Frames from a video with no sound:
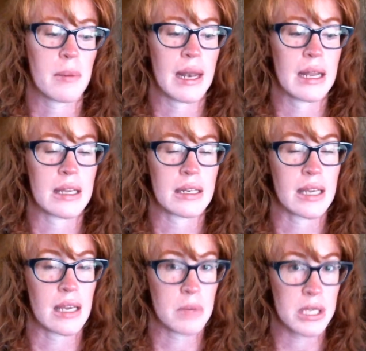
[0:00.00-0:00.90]
about it in
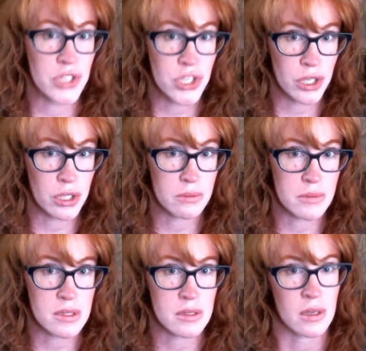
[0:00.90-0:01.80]
gaming
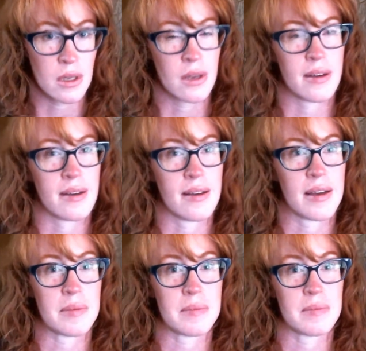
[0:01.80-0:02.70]
terms,
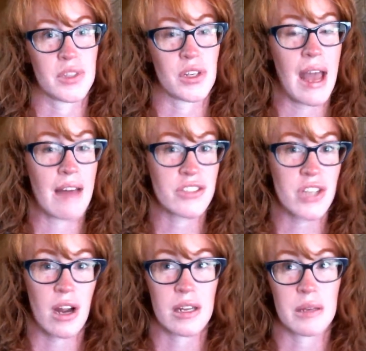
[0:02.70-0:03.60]
your
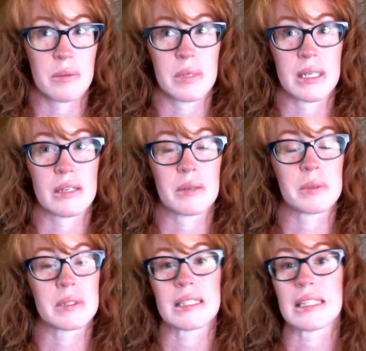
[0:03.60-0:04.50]
avatar can be
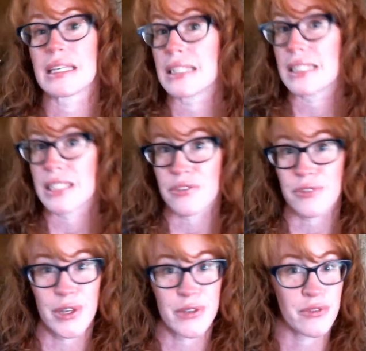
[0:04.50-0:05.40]
completely
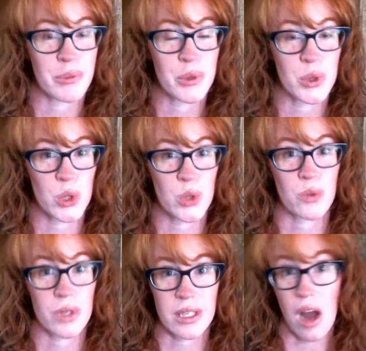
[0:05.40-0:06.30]
different from who you
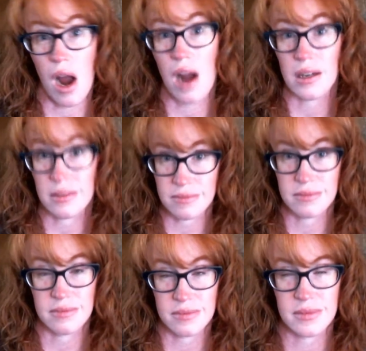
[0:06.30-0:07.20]
really are.
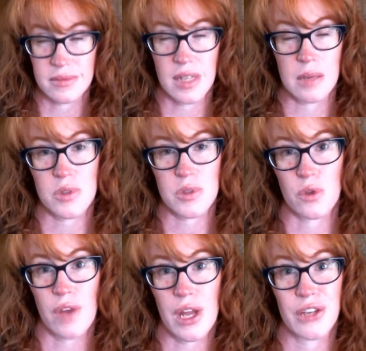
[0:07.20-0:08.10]
So
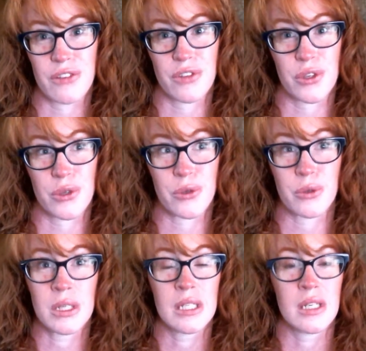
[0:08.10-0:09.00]
if any of you
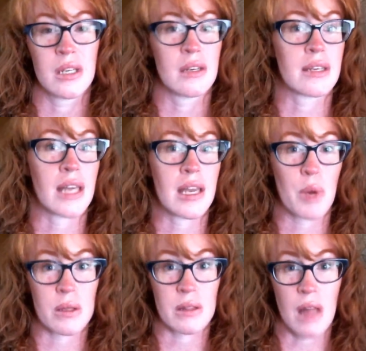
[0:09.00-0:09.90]
game
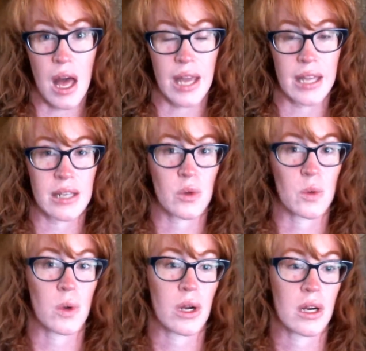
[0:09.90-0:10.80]
online
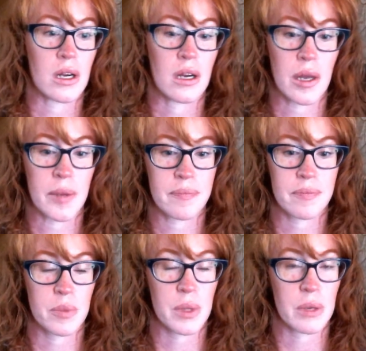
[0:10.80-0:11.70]
or
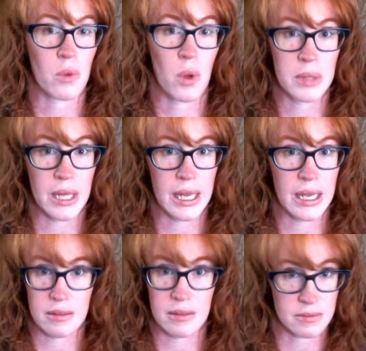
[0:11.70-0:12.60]
play
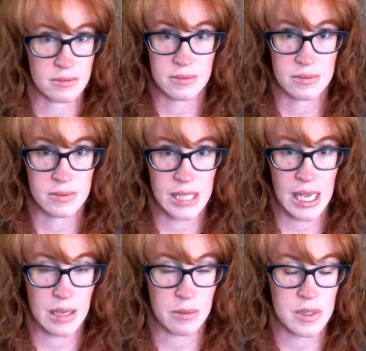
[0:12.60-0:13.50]
role-playing
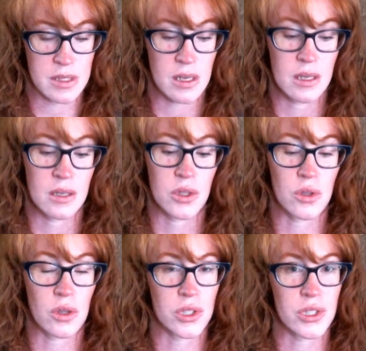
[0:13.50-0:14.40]
games,
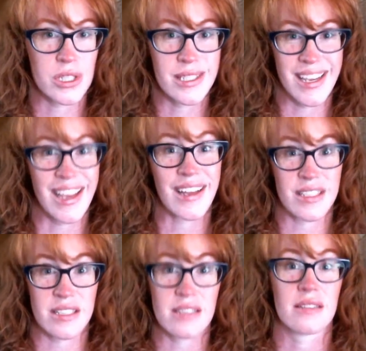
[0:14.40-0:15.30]
you'll understand